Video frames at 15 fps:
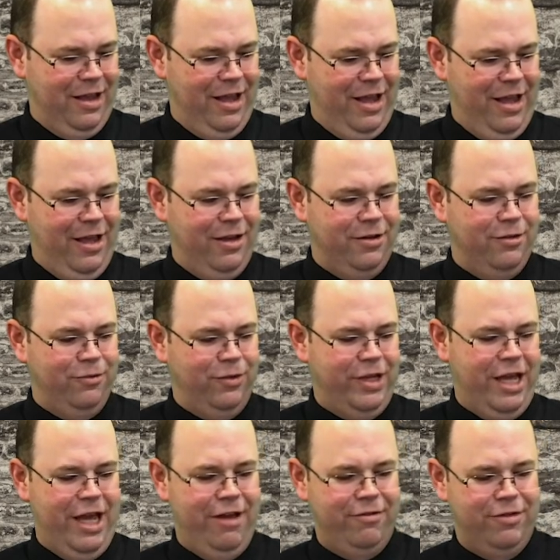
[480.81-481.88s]
And we
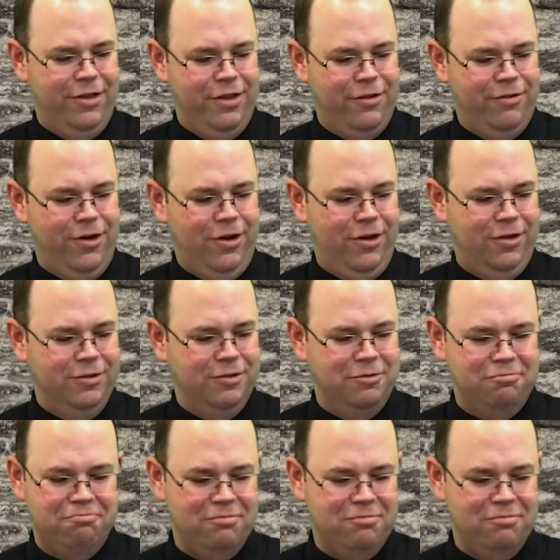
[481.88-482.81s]
have the Thralls.